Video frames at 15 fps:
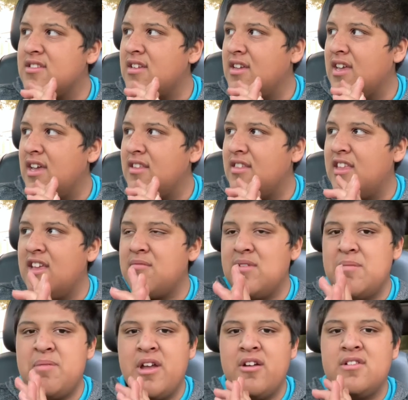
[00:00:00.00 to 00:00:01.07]
I can't thank my
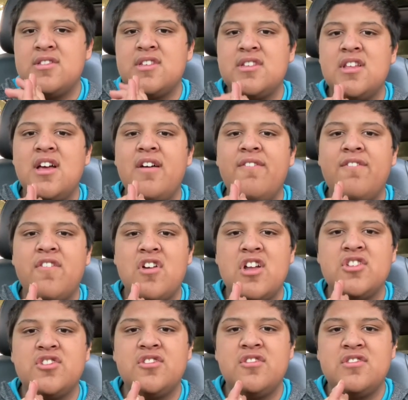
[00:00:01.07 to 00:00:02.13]
parents enough for
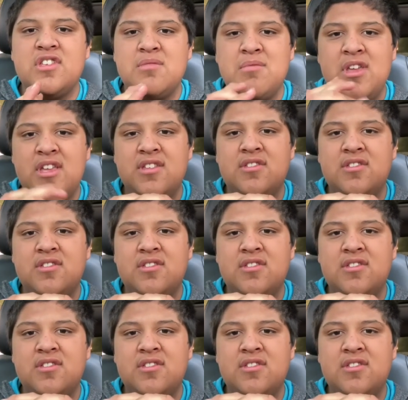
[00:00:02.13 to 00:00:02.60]
introducing me